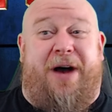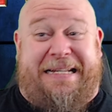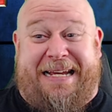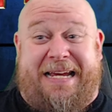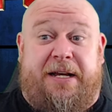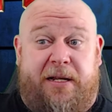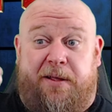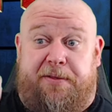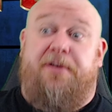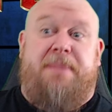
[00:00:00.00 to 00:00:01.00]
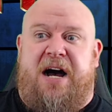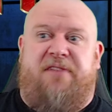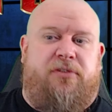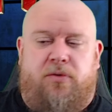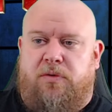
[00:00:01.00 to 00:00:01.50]
I did The
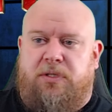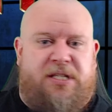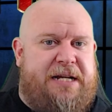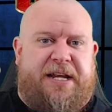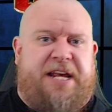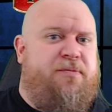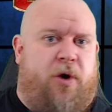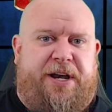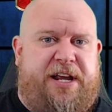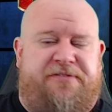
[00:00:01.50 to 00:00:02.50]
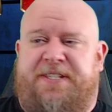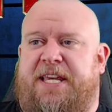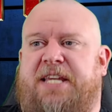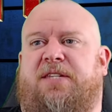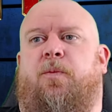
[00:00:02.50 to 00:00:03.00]
Marvels, I did What If
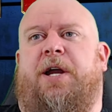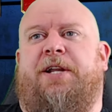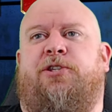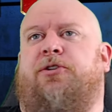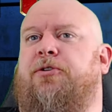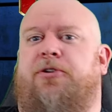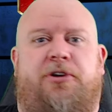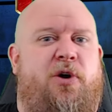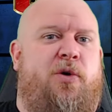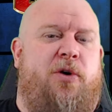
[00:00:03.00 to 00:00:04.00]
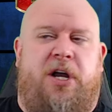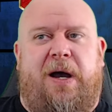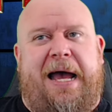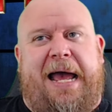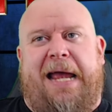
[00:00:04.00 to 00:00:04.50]
Season 1 and 2,
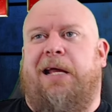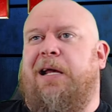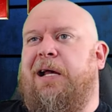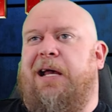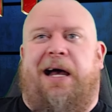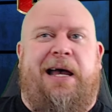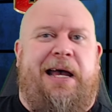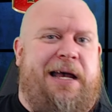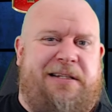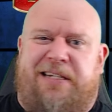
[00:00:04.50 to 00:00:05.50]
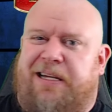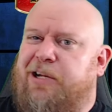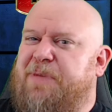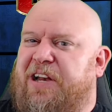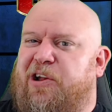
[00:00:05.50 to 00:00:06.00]
Hawkeye, I did a
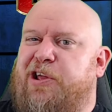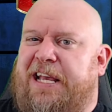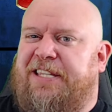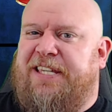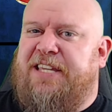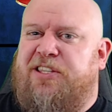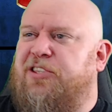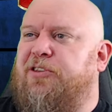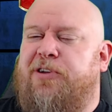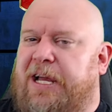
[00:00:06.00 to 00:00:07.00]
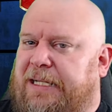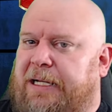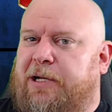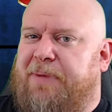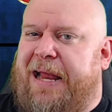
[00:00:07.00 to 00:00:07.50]
little bit of Loki Season 2, I did a
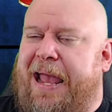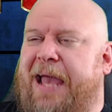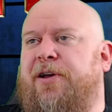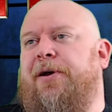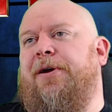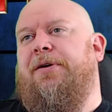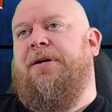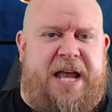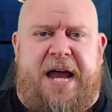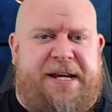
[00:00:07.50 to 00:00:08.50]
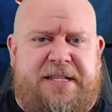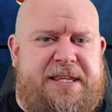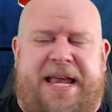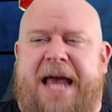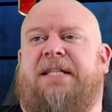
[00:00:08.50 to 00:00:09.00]
little bit of Echo, the Guardians of
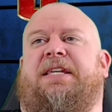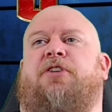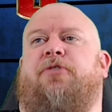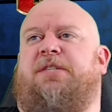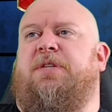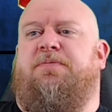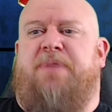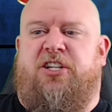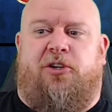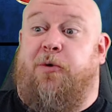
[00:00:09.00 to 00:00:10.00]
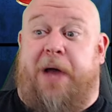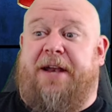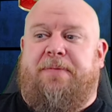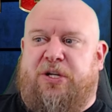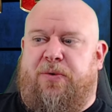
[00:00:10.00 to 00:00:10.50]
the Galaxy Christmas Special,
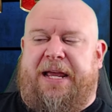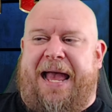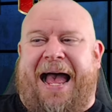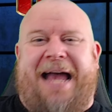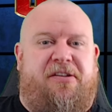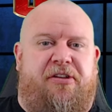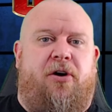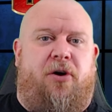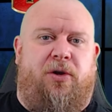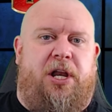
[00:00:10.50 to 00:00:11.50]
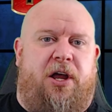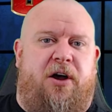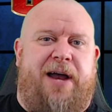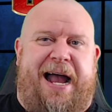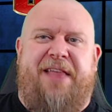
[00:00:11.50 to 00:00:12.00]
and I'm doing Agatha All
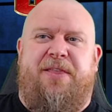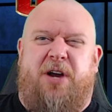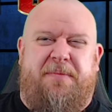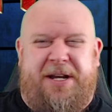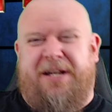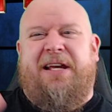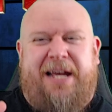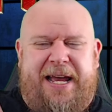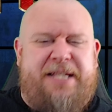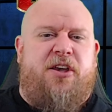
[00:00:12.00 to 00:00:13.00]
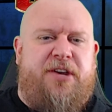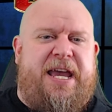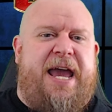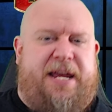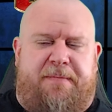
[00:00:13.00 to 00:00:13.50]
Along at the moment. It's
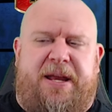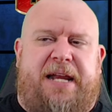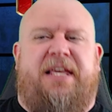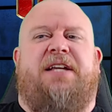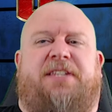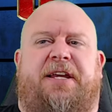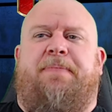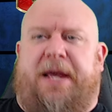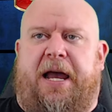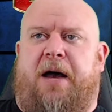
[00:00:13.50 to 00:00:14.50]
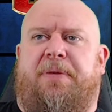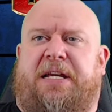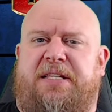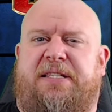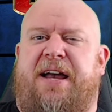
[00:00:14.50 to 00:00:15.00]
okay, but I think it's going to pick up
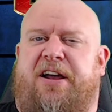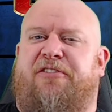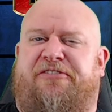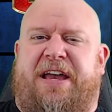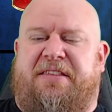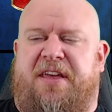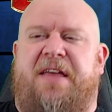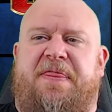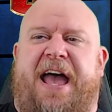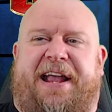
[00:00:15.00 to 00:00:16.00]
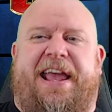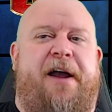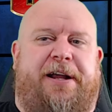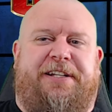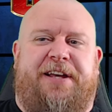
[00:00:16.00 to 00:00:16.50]
because I got faith in that
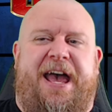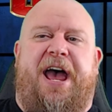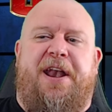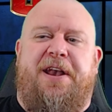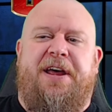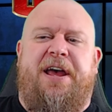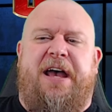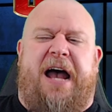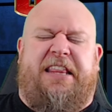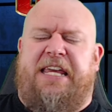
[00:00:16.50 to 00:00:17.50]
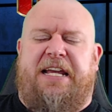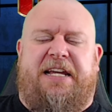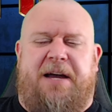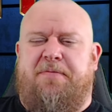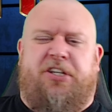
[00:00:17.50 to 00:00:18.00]
character, and I
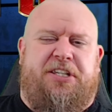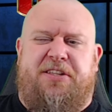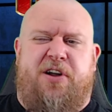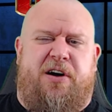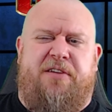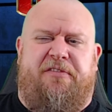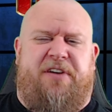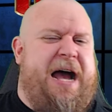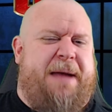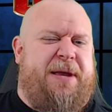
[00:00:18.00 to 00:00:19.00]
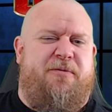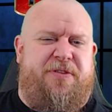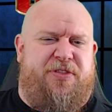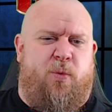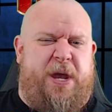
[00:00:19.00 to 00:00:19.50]
think I'm just not vibing
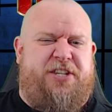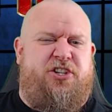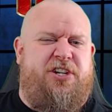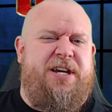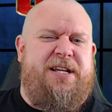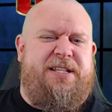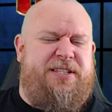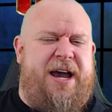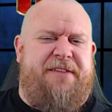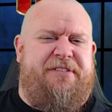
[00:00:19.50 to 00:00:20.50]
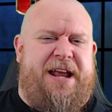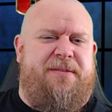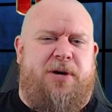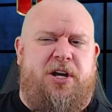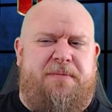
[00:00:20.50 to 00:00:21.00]
with the witch side of it at
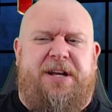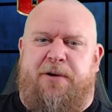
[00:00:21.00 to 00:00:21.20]
the moment.